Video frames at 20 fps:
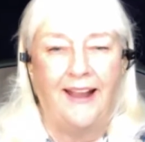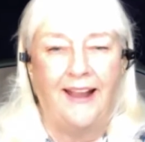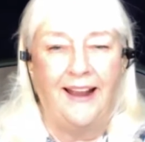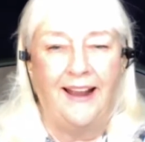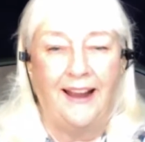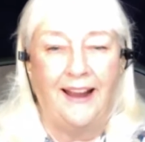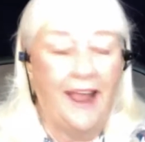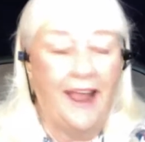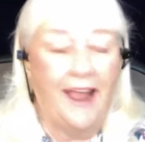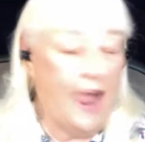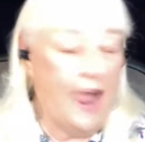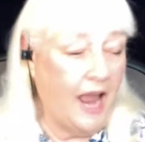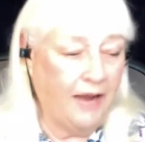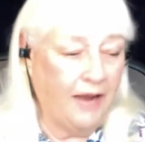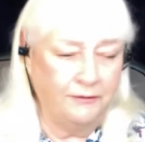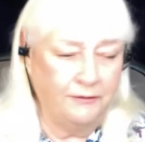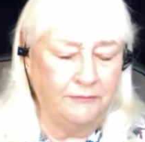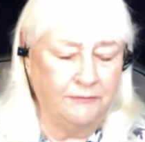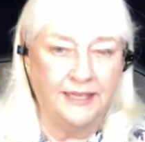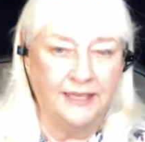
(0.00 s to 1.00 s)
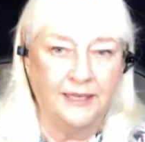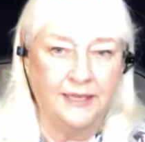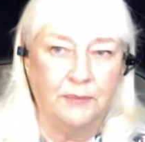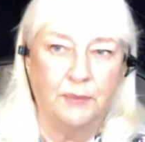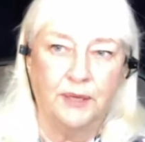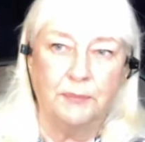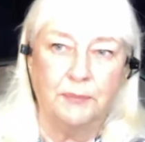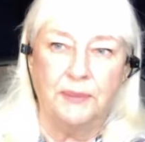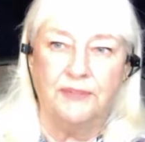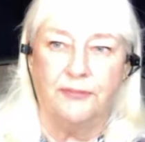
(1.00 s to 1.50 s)
I haven't written a
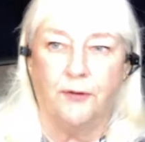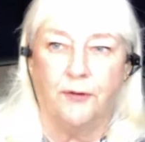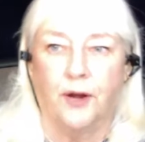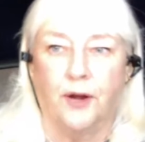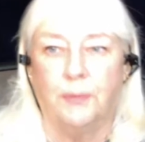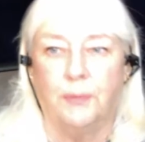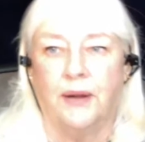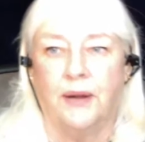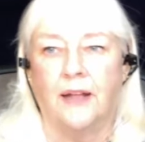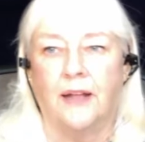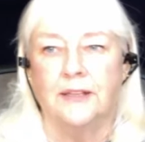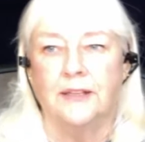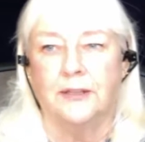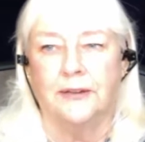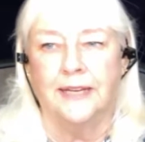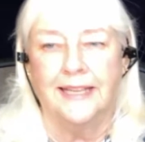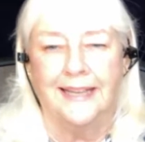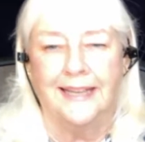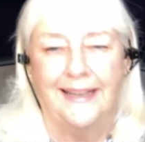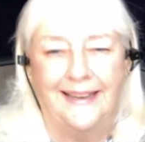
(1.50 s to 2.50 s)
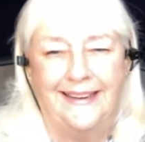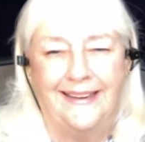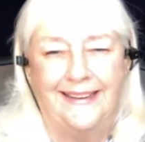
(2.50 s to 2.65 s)
book before, but I'll do it.